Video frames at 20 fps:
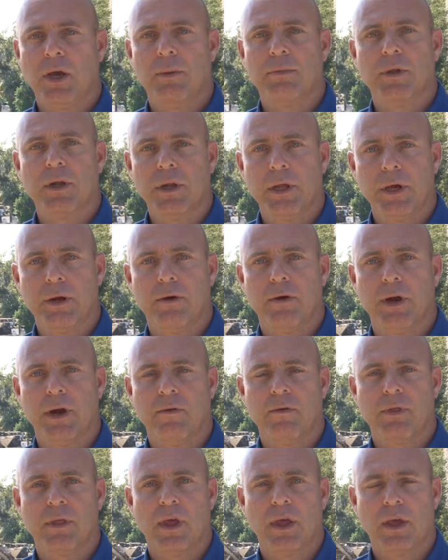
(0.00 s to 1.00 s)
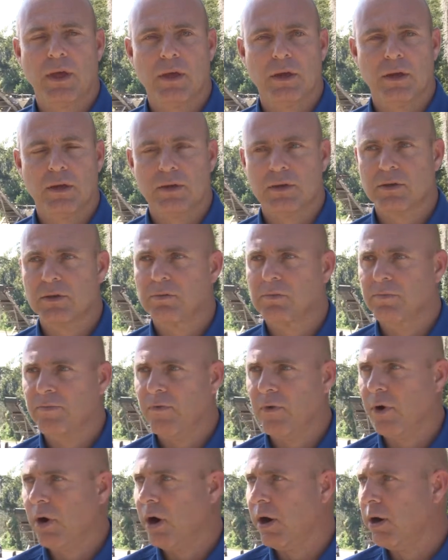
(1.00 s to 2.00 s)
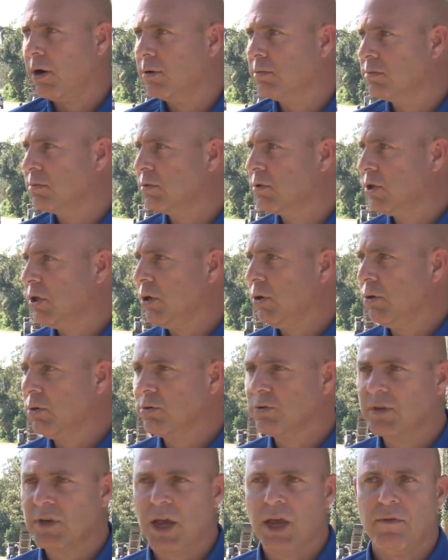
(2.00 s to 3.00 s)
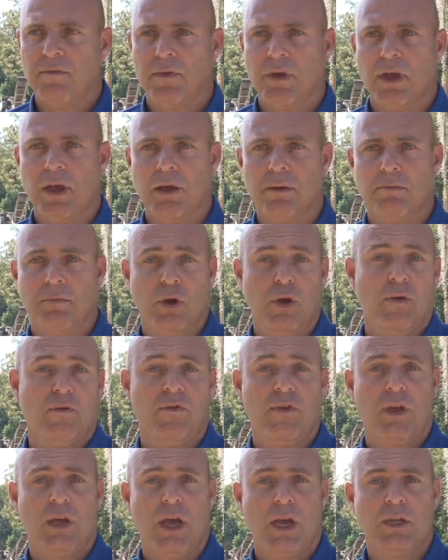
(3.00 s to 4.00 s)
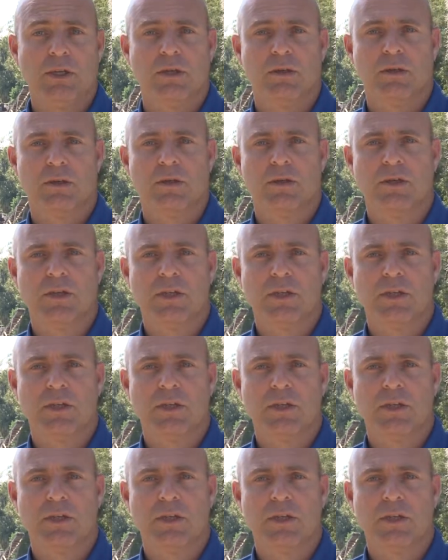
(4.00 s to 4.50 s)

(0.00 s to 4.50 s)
up the litter and everything, and it's for our general safety and beautification of the